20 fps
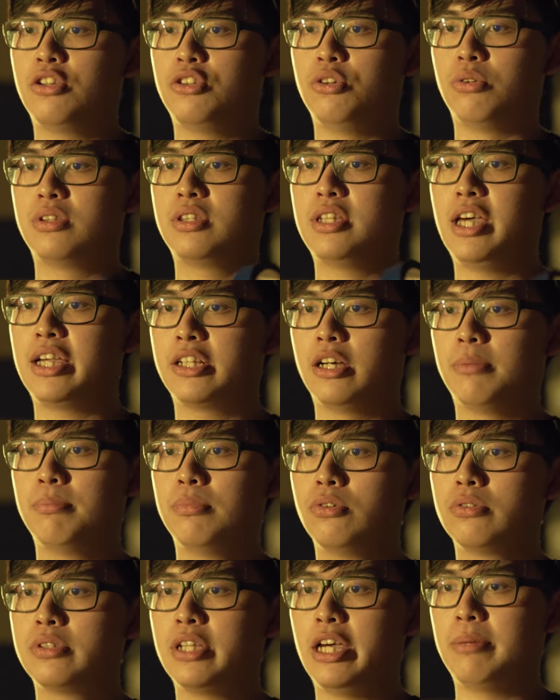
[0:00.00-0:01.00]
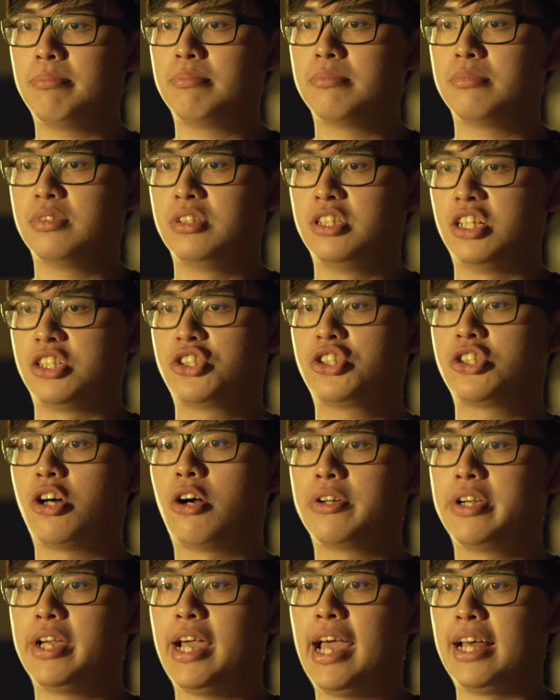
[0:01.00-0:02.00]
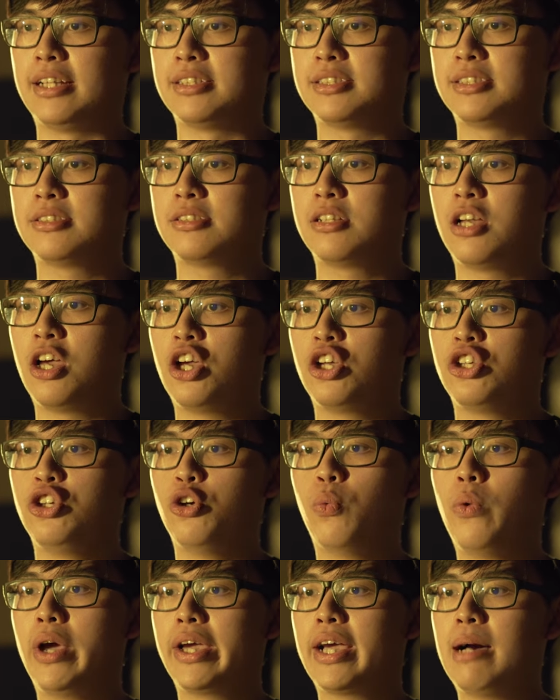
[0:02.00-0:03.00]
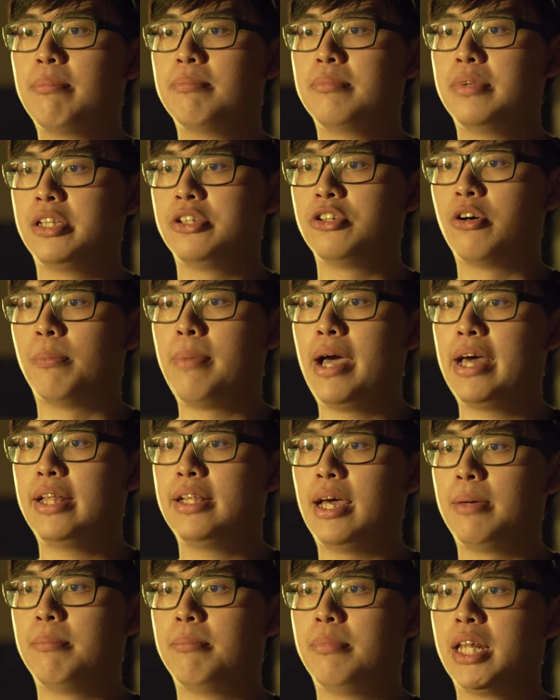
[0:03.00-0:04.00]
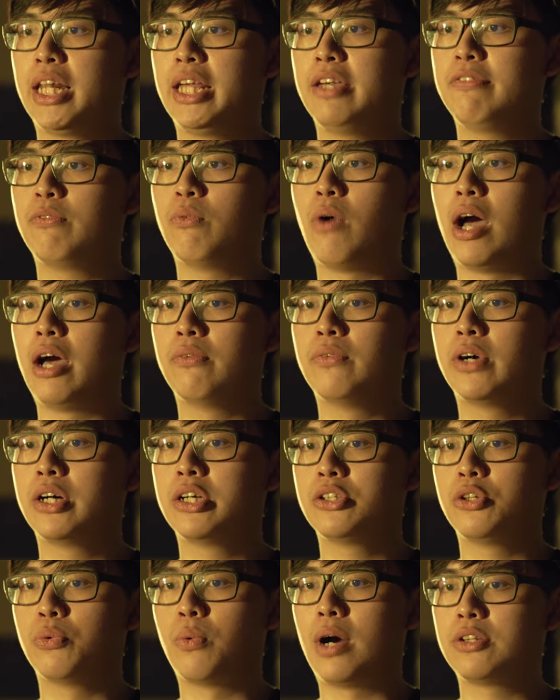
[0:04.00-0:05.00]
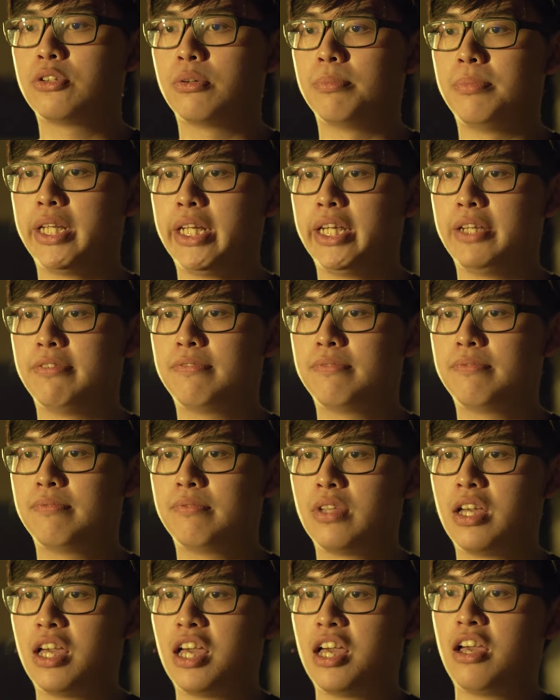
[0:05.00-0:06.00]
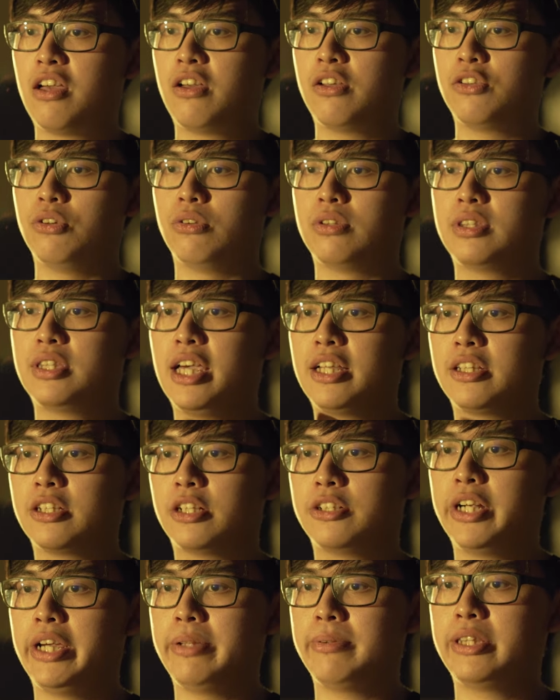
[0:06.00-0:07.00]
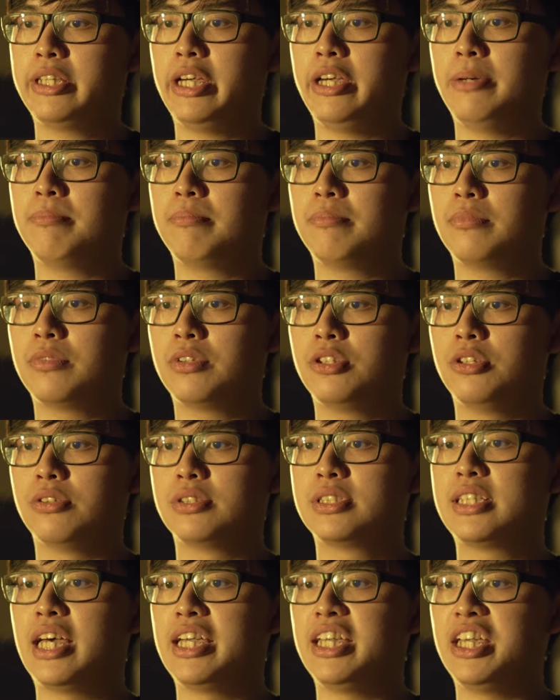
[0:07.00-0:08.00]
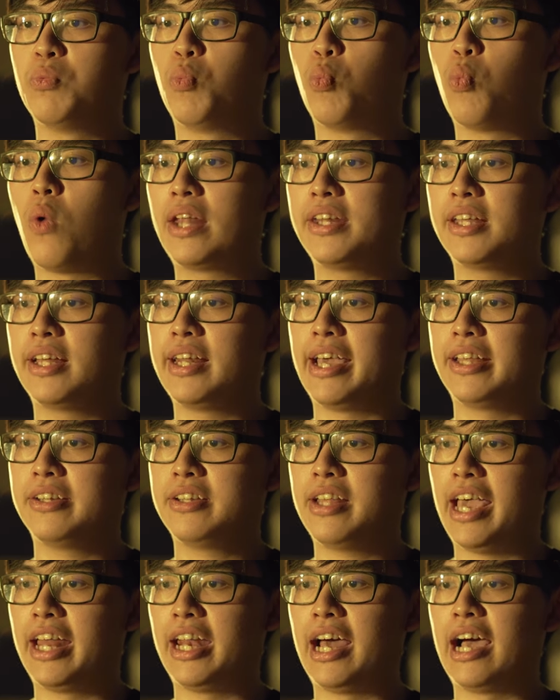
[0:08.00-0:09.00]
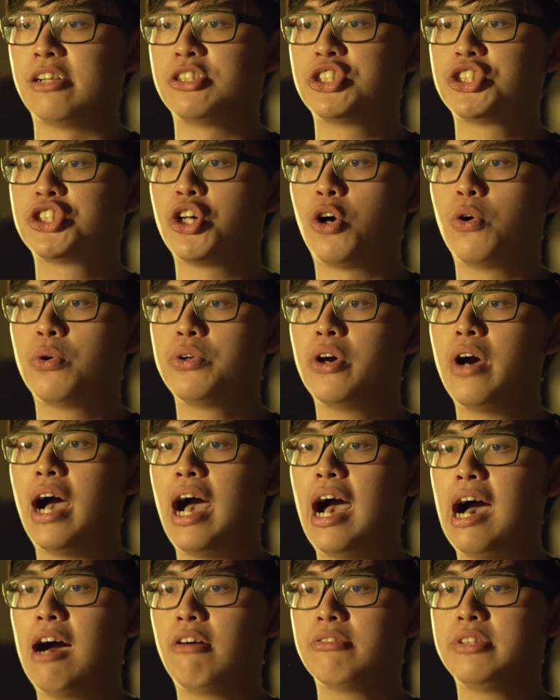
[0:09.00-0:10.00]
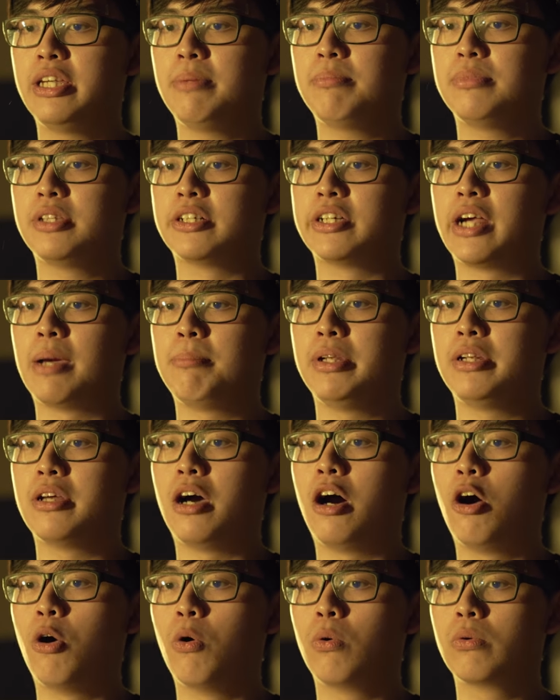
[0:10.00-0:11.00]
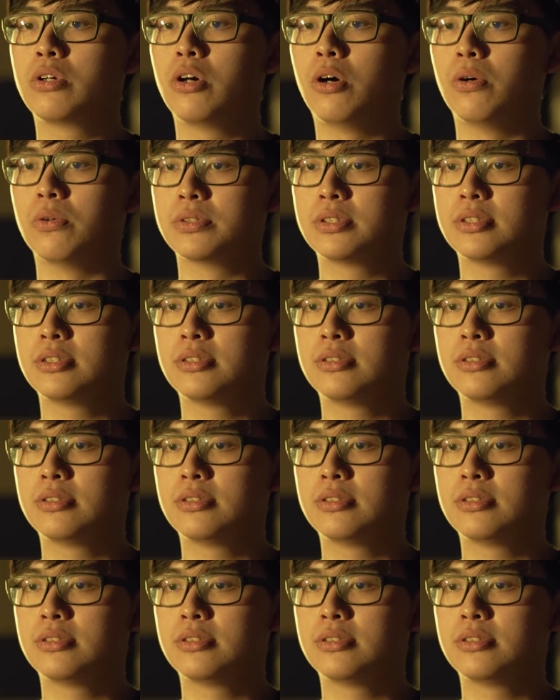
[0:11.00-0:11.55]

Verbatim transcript: You take the blue tape, the story ends. You wake up in your bed and believe whatever you want to believe. You take the red tape, you stay in Wonderland, and I'll show you how deep the rabbit hole goes.